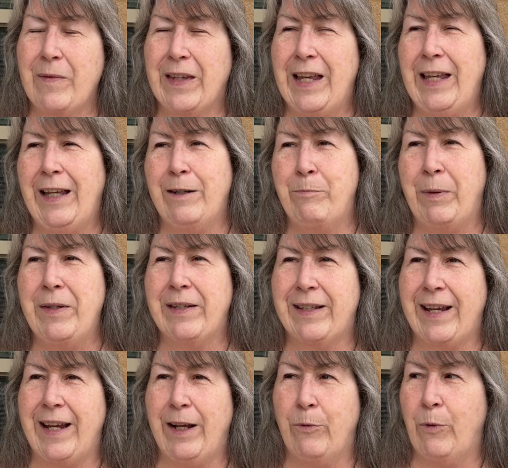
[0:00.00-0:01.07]
He had been
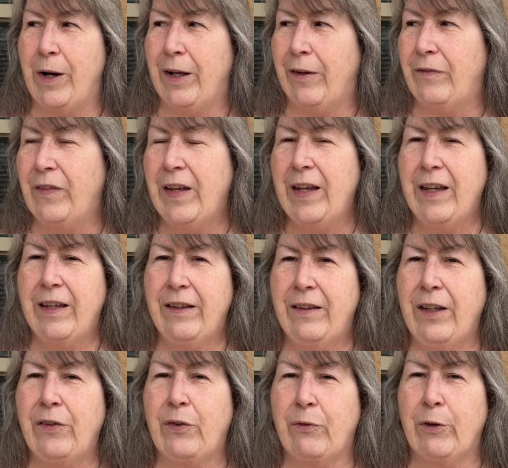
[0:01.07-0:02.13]
saying, well,
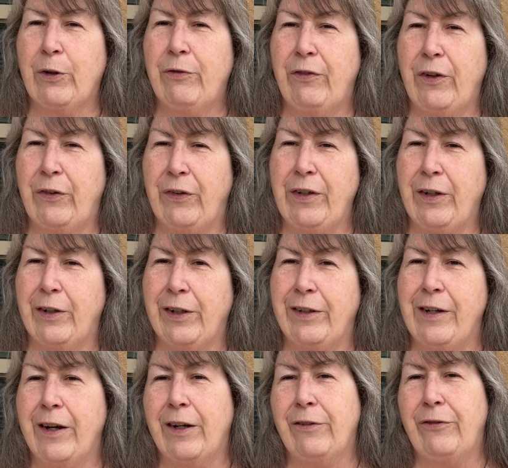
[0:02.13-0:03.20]
this roof isn't good
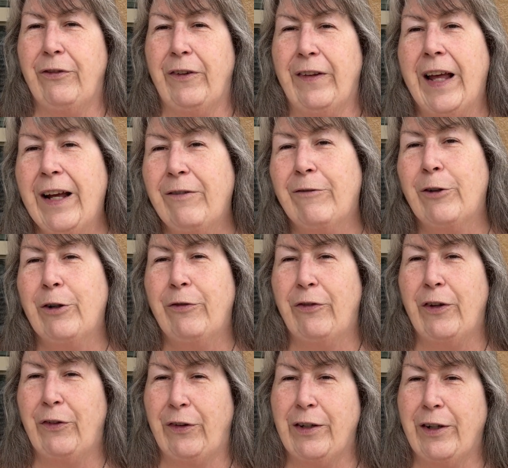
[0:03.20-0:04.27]
enough and that roof
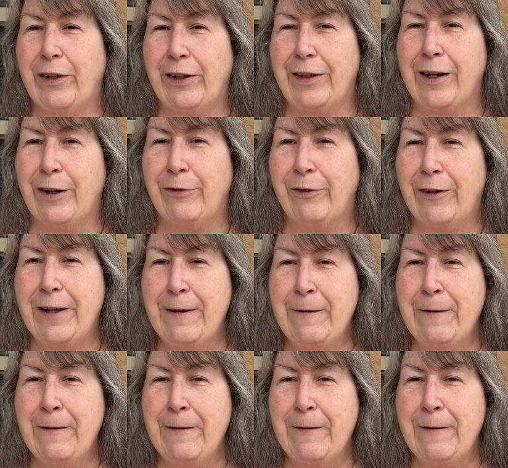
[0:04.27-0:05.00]
isn't good enough.